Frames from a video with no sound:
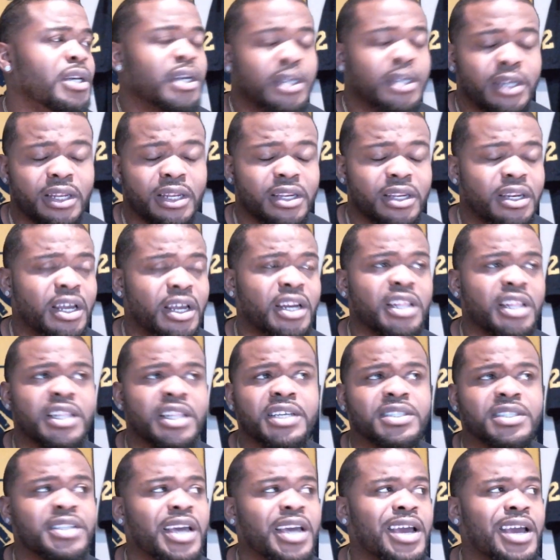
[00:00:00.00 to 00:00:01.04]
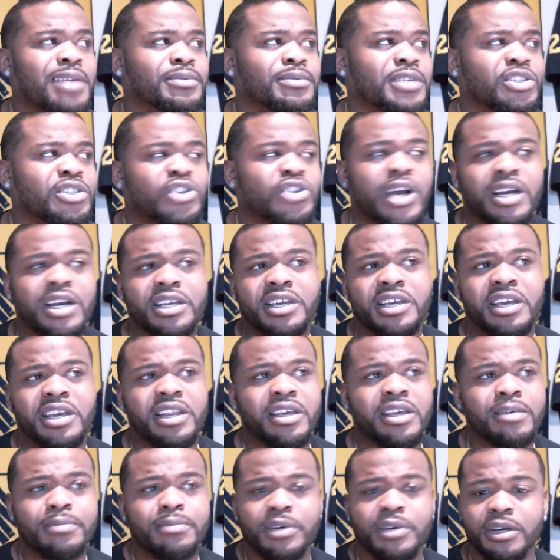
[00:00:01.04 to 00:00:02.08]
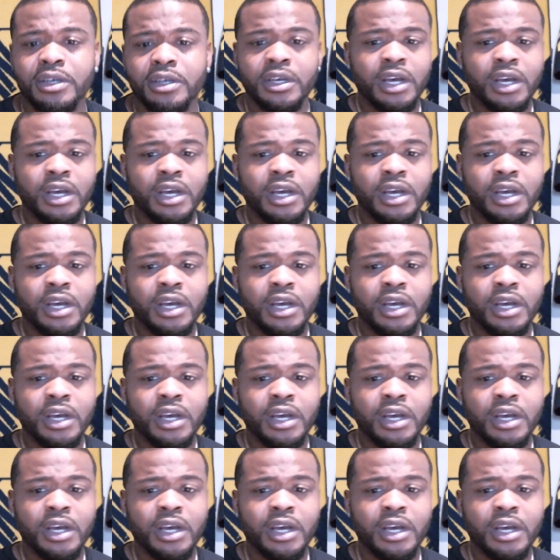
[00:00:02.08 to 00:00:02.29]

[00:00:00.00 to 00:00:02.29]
None of these games they try to get him